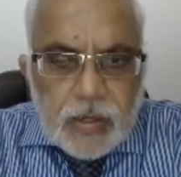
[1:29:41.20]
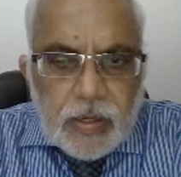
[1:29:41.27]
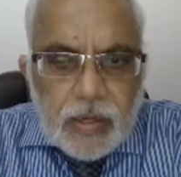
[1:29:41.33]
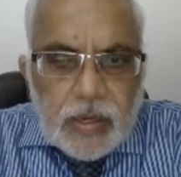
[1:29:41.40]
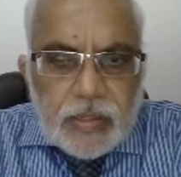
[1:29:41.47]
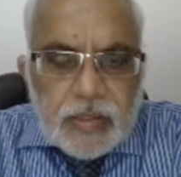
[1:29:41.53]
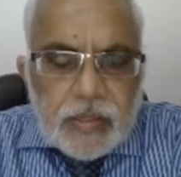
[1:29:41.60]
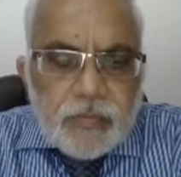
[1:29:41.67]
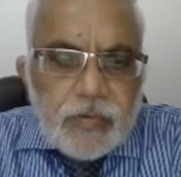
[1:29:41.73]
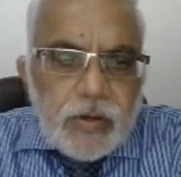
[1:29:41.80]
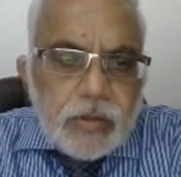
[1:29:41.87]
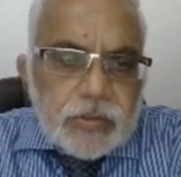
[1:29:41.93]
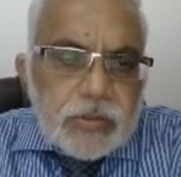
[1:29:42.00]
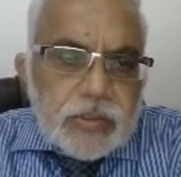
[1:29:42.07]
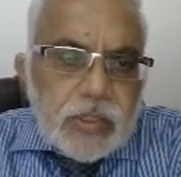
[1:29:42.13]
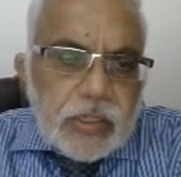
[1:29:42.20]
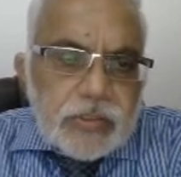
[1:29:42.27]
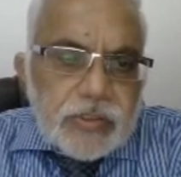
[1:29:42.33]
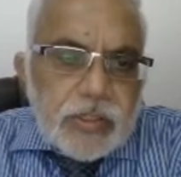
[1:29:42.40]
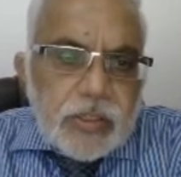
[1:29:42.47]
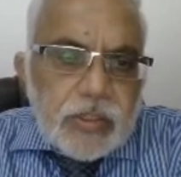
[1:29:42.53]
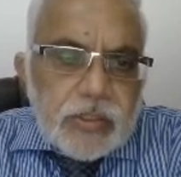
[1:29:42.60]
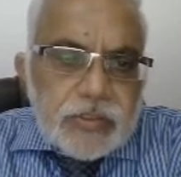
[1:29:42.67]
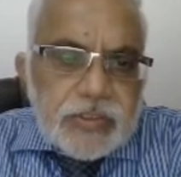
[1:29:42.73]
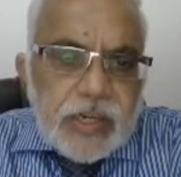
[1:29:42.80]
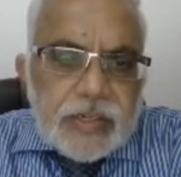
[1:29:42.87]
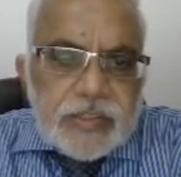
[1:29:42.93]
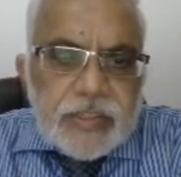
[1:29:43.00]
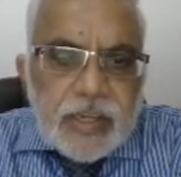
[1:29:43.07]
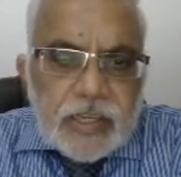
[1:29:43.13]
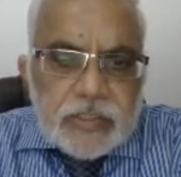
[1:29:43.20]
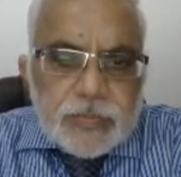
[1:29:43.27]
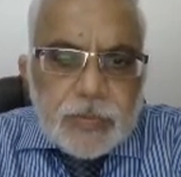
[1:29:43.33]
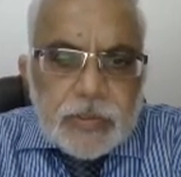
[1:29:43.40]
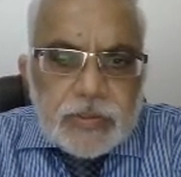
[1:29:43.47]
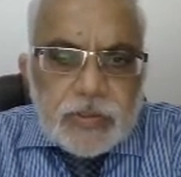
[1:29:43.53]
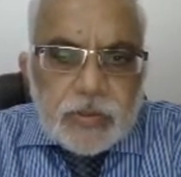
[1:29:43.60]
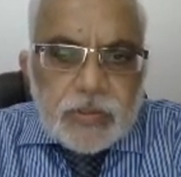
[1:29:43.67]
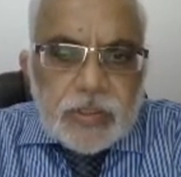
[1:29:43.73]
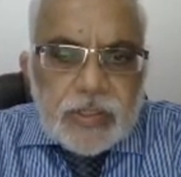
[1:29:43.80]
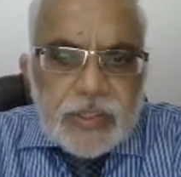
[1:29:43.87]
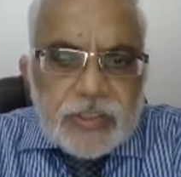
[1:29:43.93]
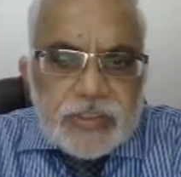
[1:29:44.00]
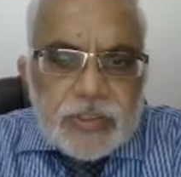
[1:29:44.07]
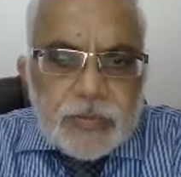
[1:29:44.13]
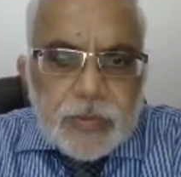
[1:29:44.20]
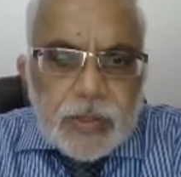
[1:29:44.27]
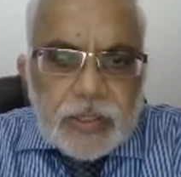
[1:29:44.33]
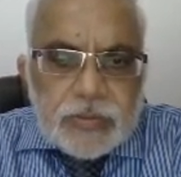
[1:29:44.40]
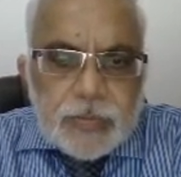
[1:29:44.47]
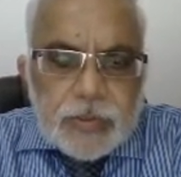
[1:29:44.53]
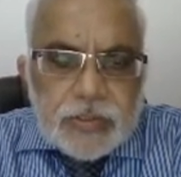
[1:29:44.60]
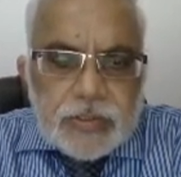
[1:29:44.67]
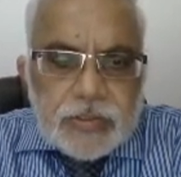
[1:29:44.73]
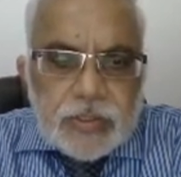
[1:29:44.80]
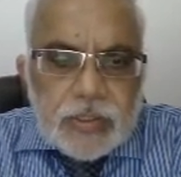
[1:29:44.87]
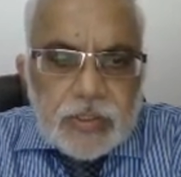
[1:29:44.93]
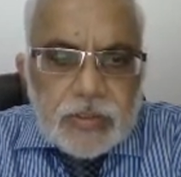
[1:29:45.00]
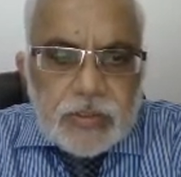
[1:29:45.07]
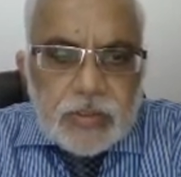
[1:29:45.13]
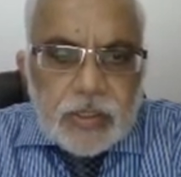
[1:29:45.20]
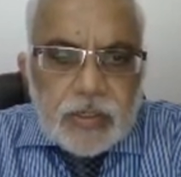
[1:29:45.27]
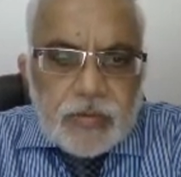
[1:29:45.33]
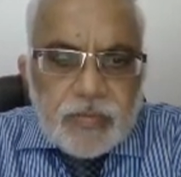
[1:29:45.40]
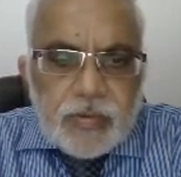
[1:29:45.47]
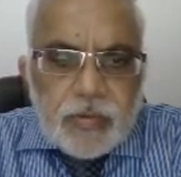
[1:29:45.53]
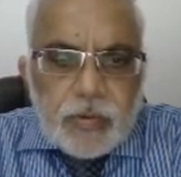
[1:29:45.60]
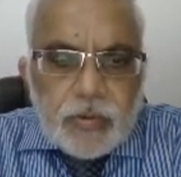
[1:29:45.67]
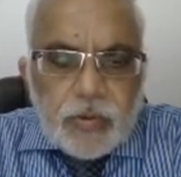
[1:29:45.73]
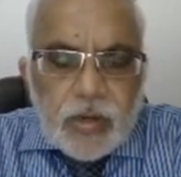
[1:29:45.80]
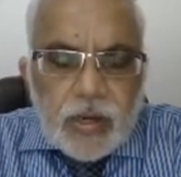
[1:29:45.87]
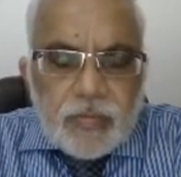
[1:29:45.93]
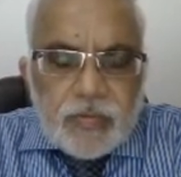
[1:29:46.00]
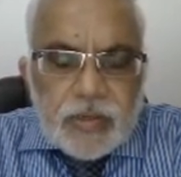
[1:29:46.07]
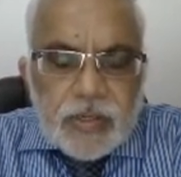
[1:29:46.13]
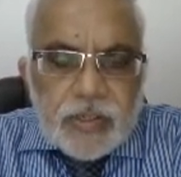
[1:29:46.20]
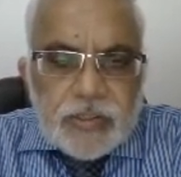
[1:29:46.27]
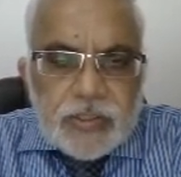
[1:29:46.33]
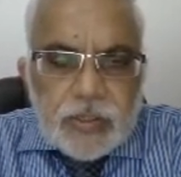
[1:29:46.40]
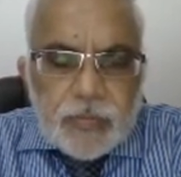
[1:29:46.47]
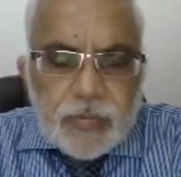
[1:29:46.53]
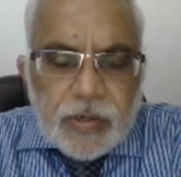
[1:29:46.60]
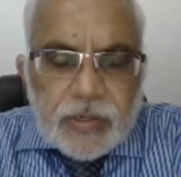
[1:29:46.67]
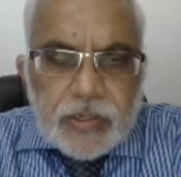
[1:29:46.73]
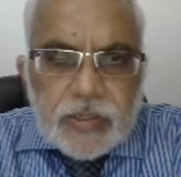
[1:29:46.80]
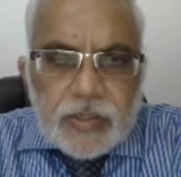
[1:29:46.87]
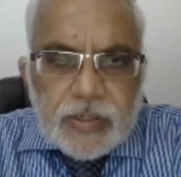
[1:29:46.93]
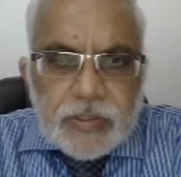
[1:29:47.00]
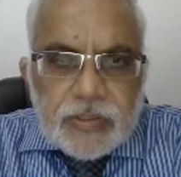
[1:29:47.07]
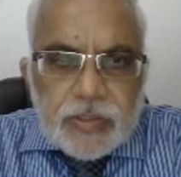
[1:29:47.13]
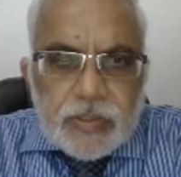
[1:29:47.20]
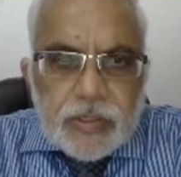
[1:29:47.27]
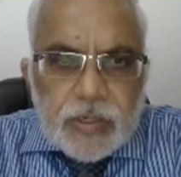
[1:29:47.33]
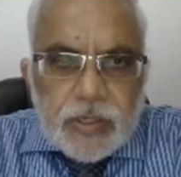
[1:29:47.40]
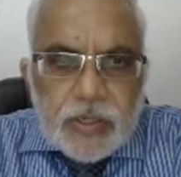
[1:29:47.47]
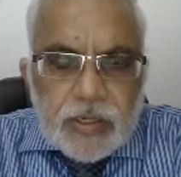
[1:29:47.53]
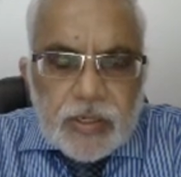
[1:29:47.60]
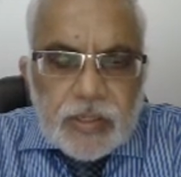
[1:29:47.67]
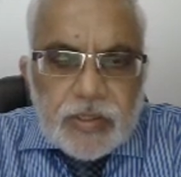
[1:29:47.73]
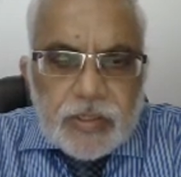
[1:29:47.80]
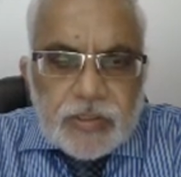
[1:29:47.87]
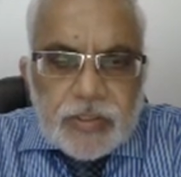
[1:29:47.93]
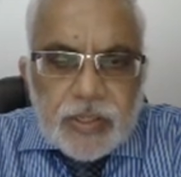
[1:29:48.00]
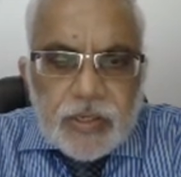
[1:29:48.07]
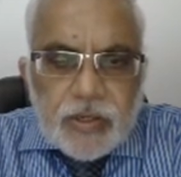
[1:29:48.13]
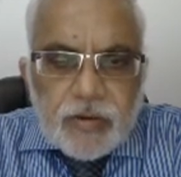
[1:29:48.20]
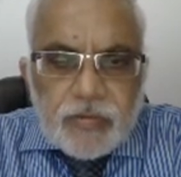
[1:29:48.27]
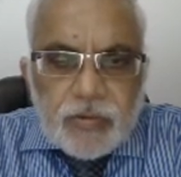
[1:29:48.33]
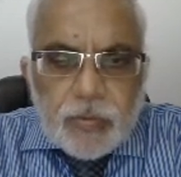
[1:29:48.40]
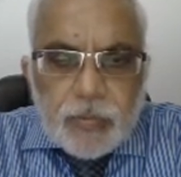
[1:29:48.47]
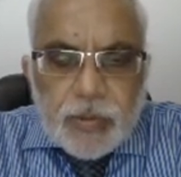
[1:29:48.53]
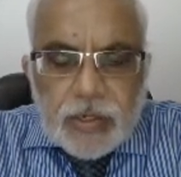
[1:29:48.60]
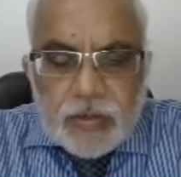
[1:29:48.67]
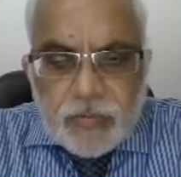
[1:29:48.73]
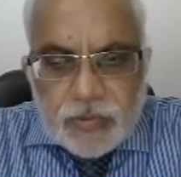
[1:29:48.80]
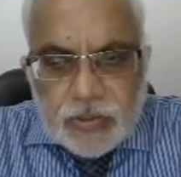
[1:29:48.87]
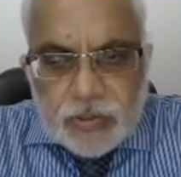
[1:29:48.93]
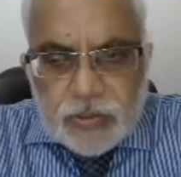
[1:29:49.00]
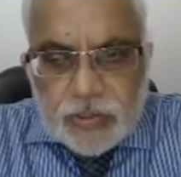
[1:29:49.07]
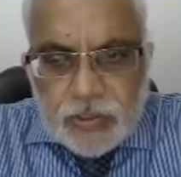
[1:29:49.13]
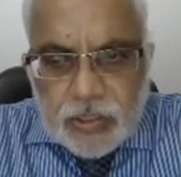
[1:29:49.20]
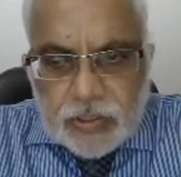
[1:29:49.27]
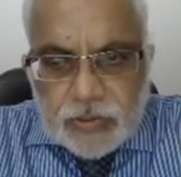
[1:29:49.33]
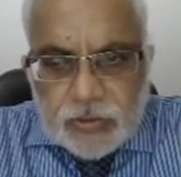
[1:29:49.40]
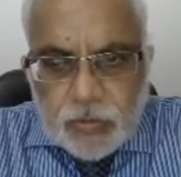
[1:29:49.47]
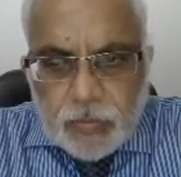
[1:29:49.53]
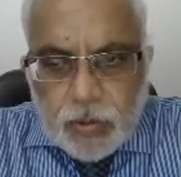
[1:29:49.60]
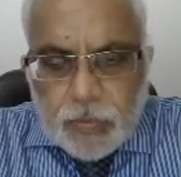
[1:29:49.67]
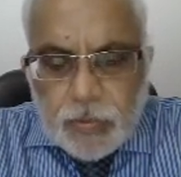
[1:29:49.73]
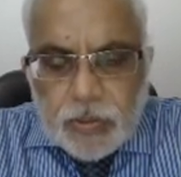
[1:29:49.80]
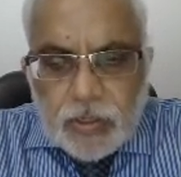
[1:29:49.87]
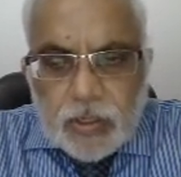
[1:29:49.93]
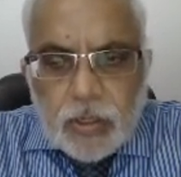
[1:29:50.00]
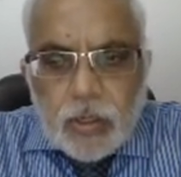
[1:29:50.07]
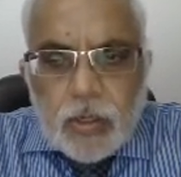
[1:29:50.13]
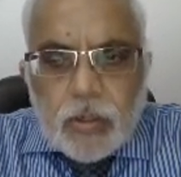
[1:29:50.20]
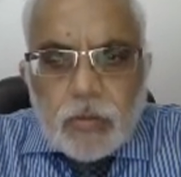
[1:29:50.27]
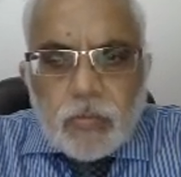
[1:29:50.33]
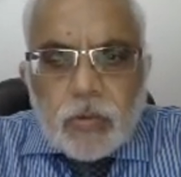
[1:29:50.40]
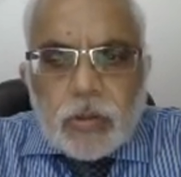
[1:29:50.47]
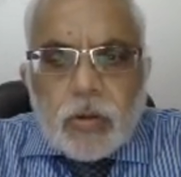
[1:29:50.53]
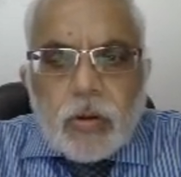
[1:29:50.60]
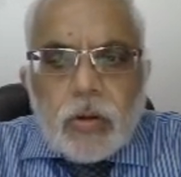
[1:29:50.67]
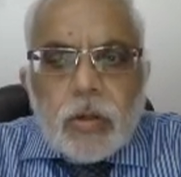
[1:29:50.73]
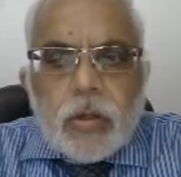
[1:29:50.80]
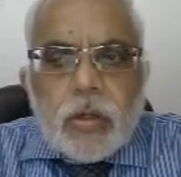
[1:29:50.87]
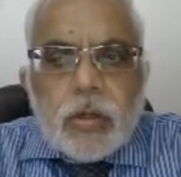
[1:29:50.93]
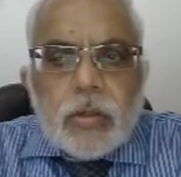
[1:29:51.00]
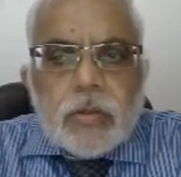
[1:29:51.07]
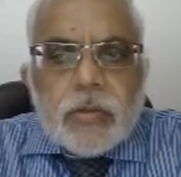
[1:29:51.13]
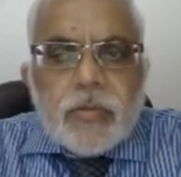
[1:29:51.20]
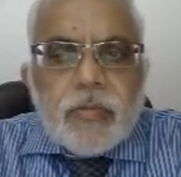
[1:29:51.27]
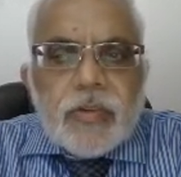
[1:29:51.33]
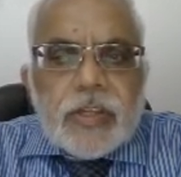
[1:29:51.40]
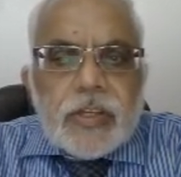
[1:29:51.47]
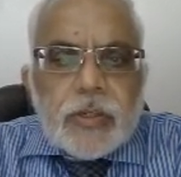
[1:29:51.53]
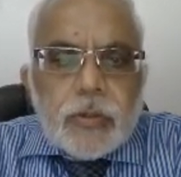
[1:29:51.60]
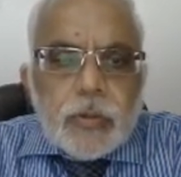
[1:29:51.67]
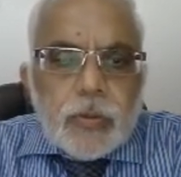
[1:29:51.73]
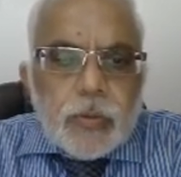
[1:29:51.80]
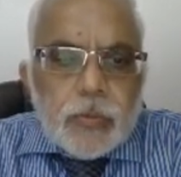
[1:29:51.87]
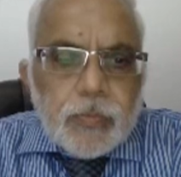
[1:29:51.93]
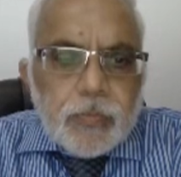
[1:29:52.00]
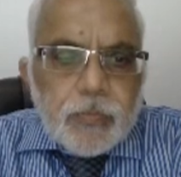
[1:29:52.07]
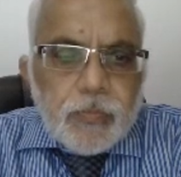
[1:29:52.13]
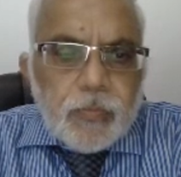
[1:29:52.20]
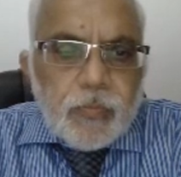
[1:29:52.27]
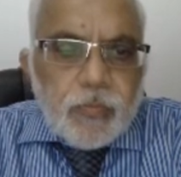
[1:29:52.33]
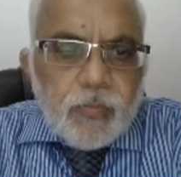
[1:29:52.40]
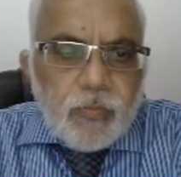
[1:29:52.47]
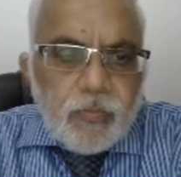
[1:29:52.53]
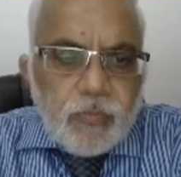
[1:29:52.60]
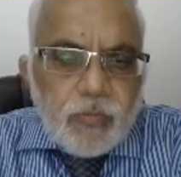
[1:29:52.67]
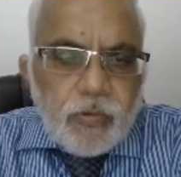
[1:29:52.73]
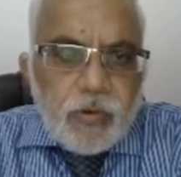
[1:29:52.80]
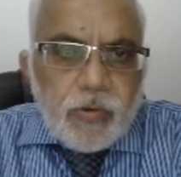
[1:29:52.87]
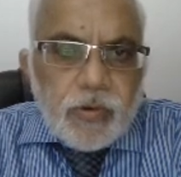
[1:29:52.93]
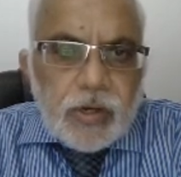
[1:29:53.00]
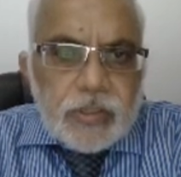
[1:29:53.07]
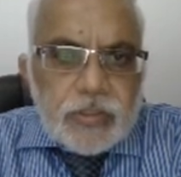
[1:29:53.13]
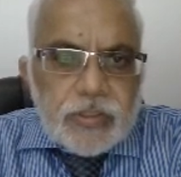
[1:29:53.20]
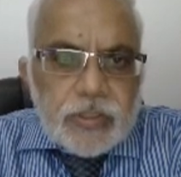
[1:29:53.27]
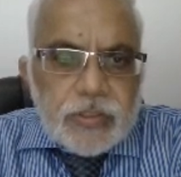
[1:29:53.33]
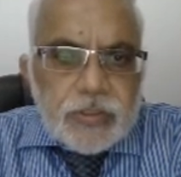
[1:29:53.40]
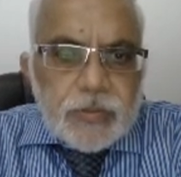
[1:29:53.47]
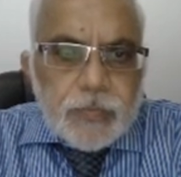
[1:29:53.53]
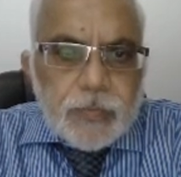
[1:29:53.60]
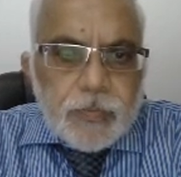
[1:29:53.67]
And then we'll also consider strategic aspects or the leadership aspects, that if you want to have leadership recognition in this area of domain, which is intellectual property, what all we need to do for organization.